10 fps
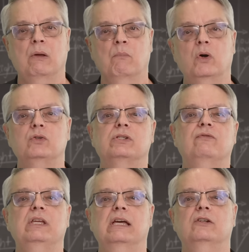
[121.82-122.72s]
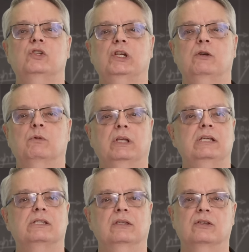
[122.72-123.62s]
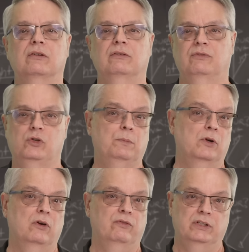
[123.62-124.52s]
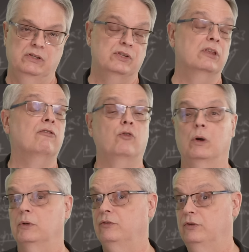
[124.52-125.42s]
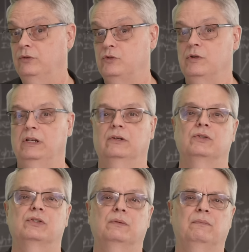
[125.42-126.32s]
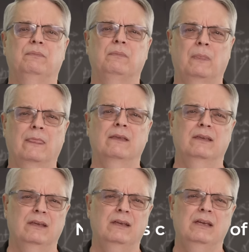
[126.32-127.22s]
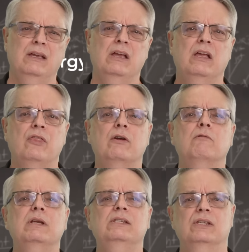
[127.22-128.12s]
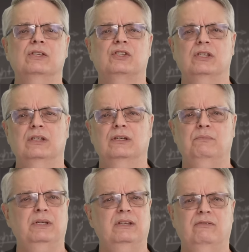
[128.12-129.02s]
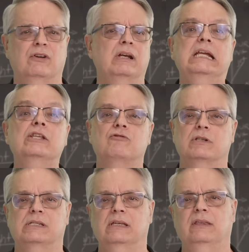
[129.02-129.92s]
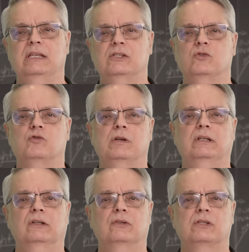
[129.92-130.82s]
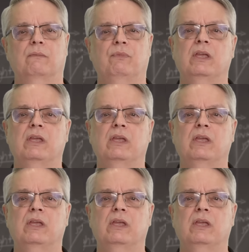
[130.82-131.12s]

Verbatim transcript: Most of the energy released in the supernova is in the form of neutrinos. There are reasons to be very interested in these neutrinos.